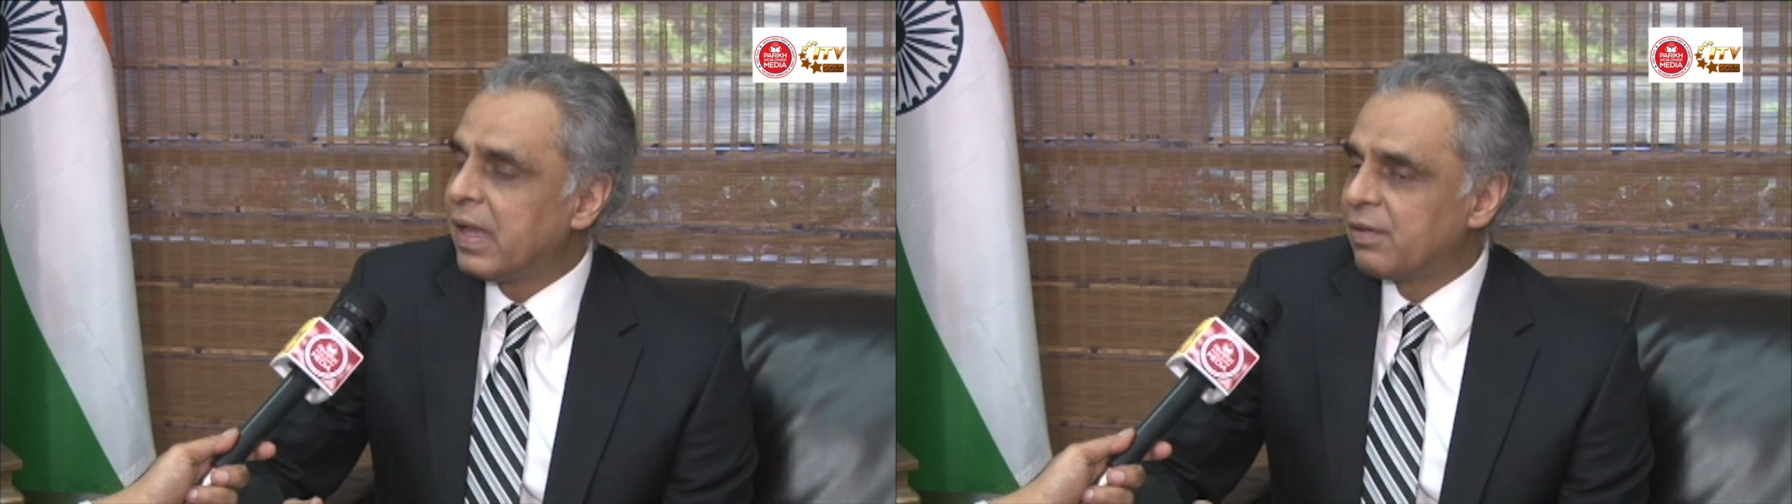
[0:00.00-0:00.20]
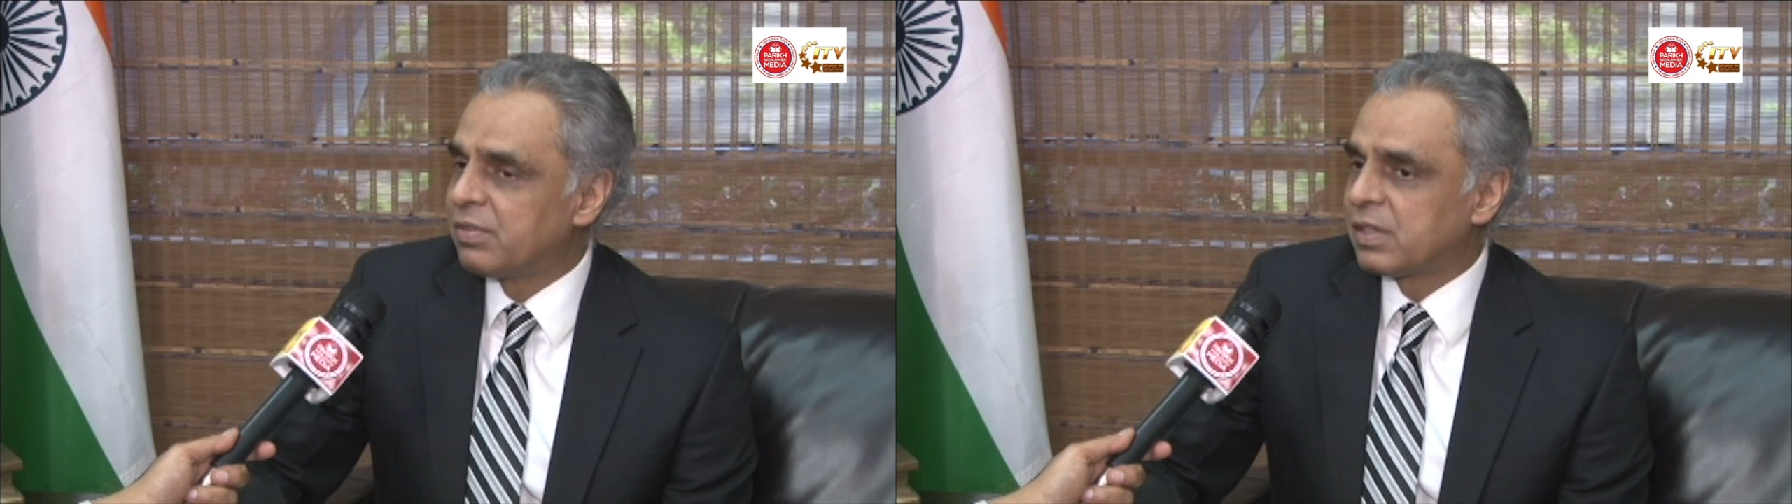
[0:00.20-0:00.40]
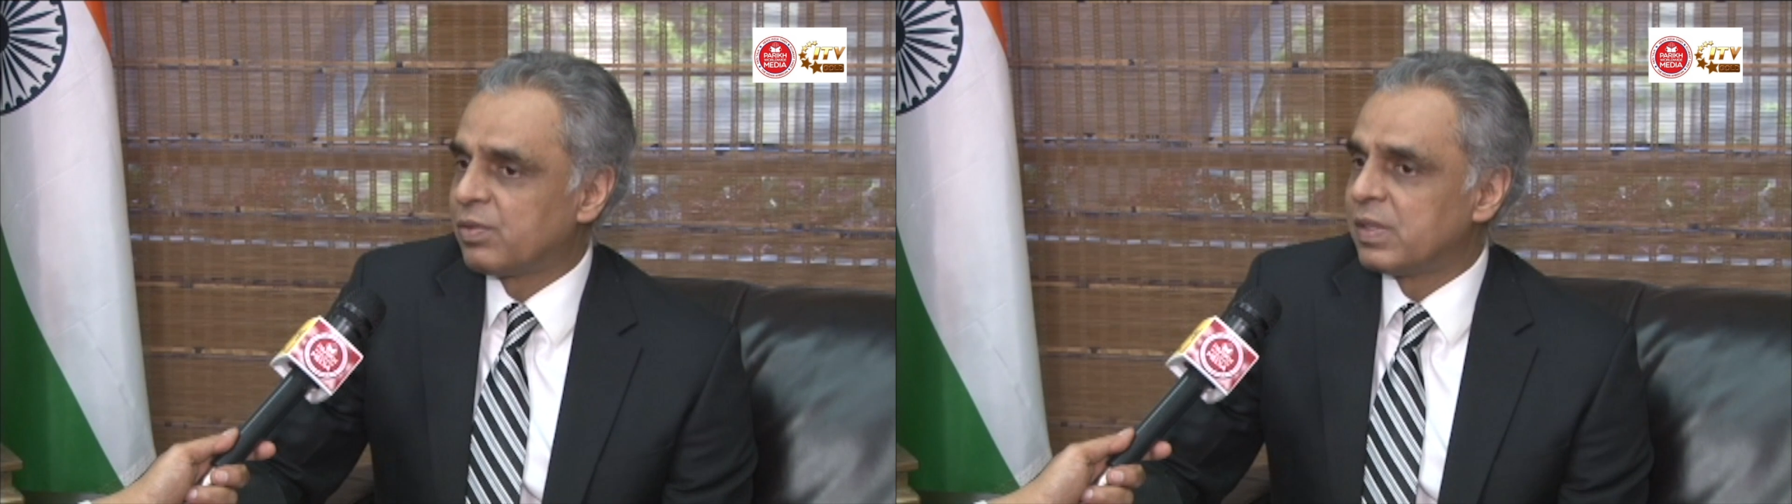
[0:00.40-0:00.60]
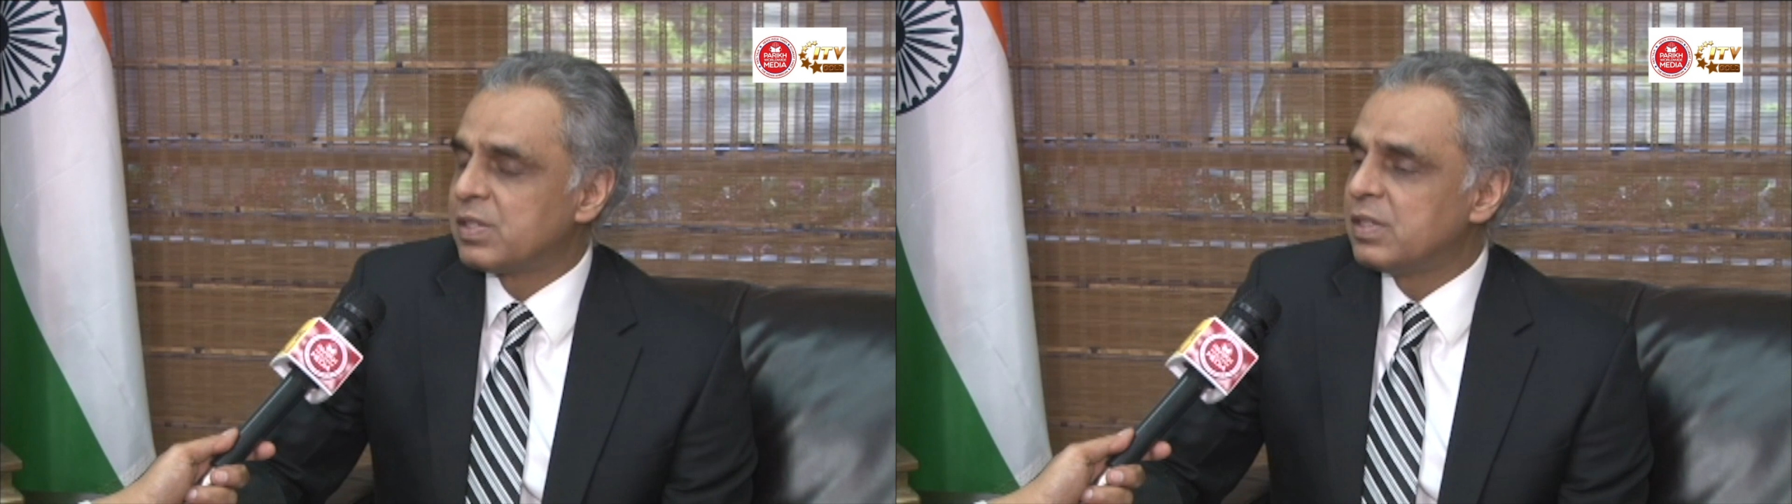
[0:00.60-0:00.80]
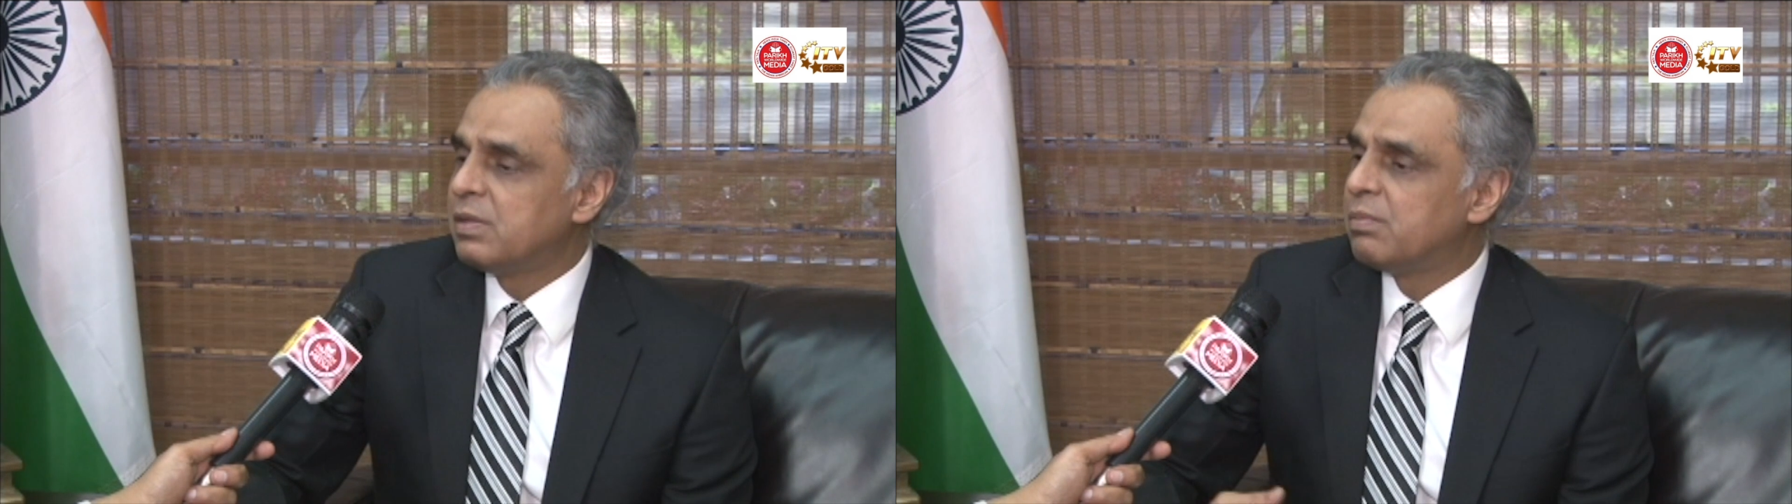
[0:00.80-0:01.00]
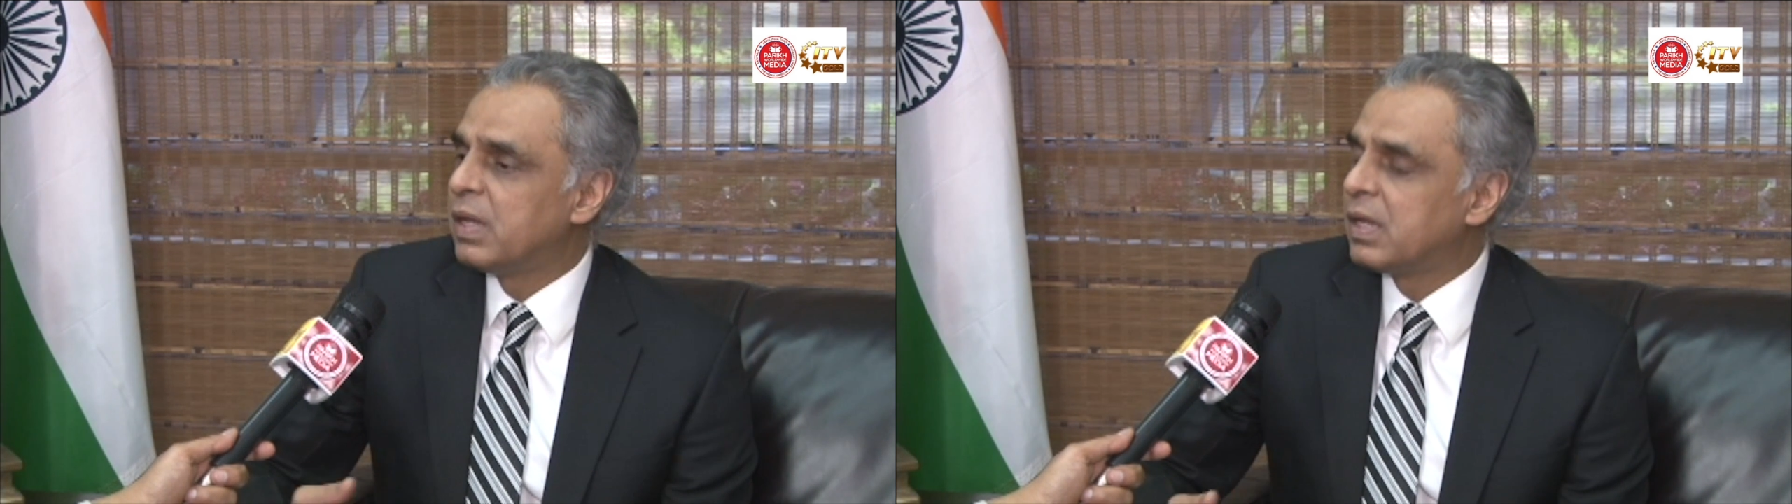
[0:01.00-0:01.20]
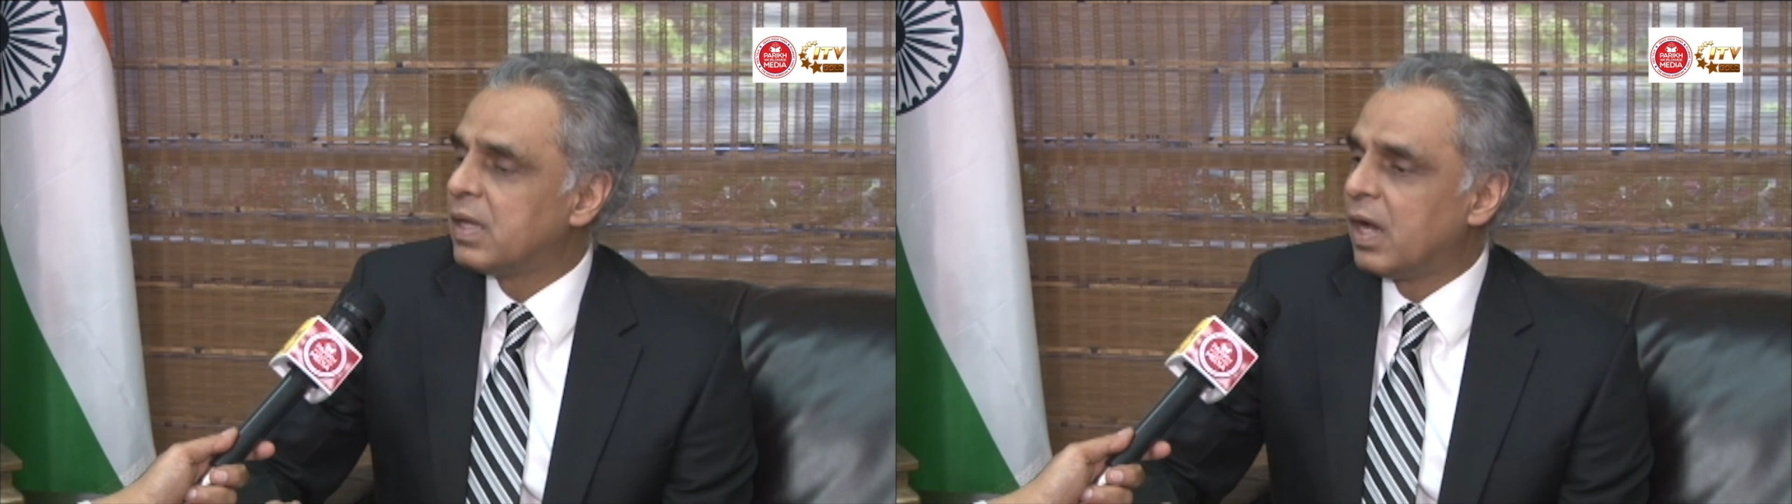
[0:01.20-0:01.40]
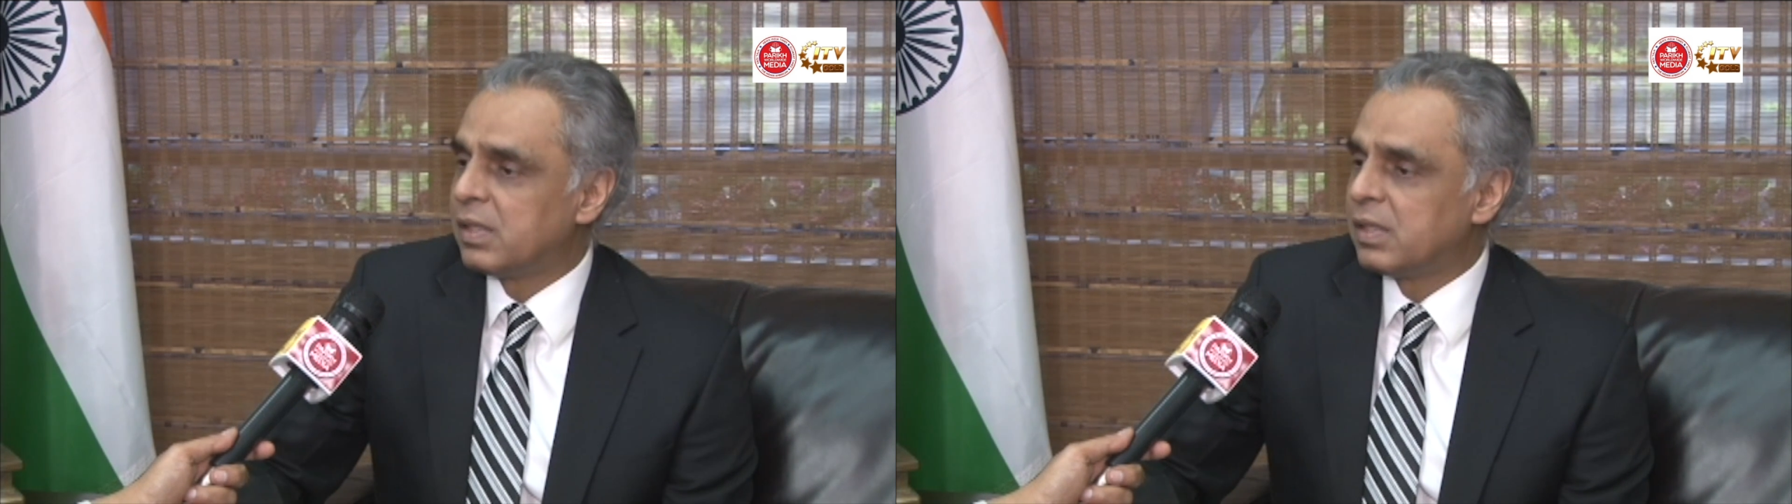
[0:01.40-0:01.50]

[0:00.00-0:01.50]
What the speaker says: have requested many